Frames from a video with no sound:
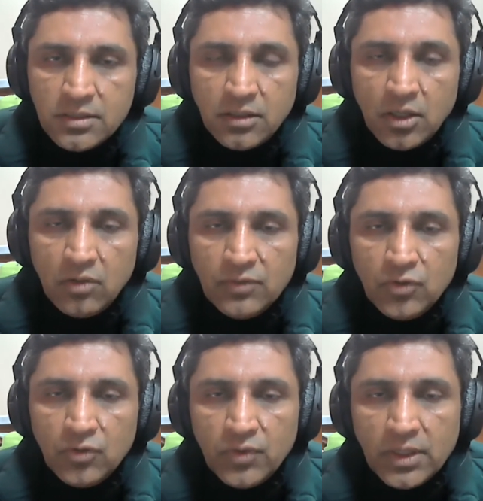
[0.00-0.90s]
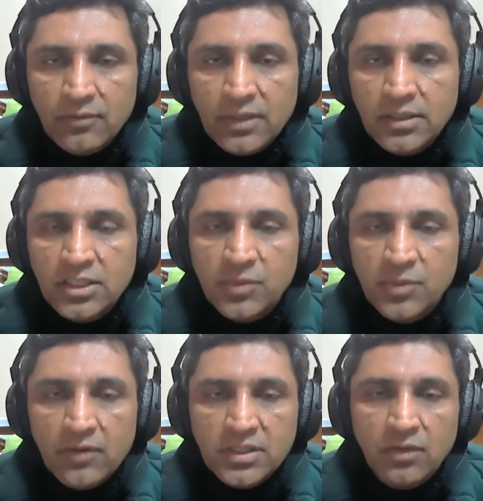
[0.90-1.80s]
Now, one would wonder whether this
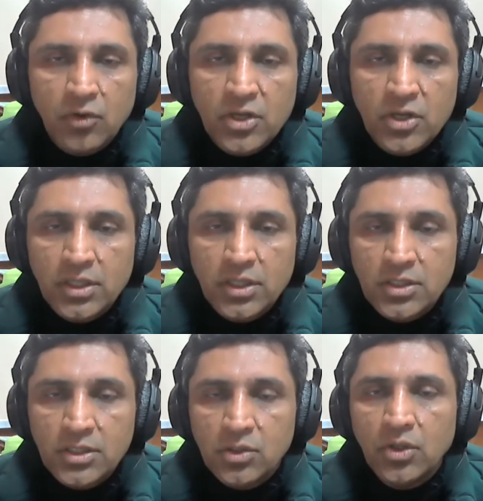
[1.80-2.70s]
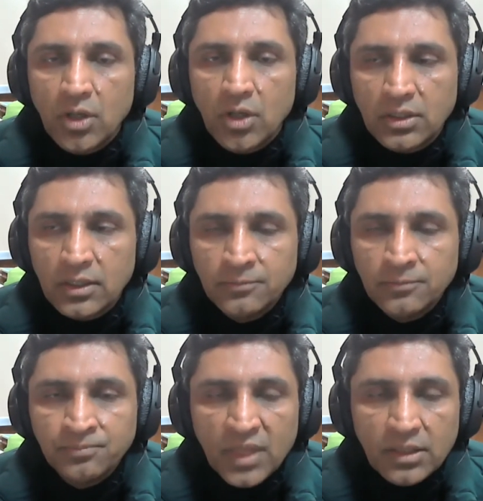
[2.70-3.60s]
privacy information is good or not.
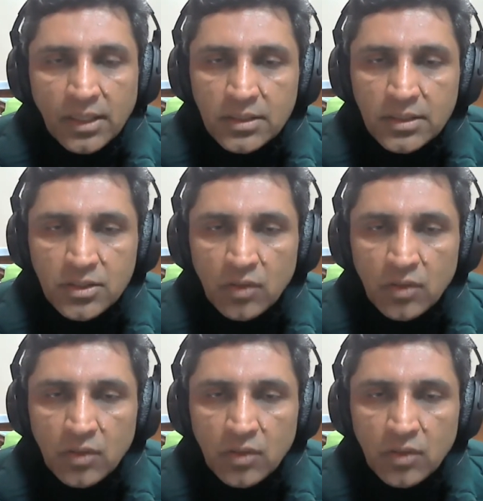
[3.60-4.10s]
That is always a